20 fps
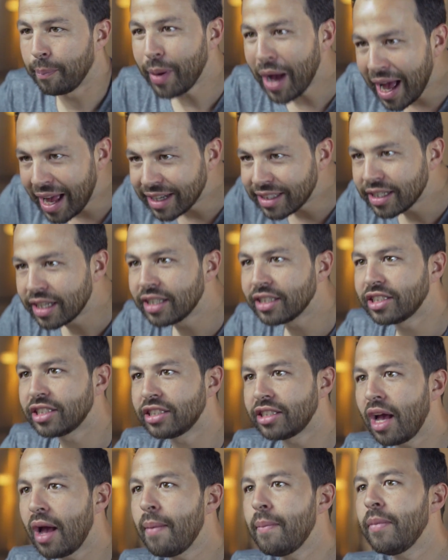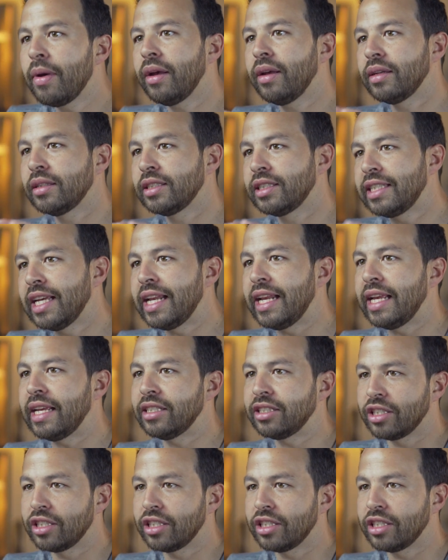But some cities,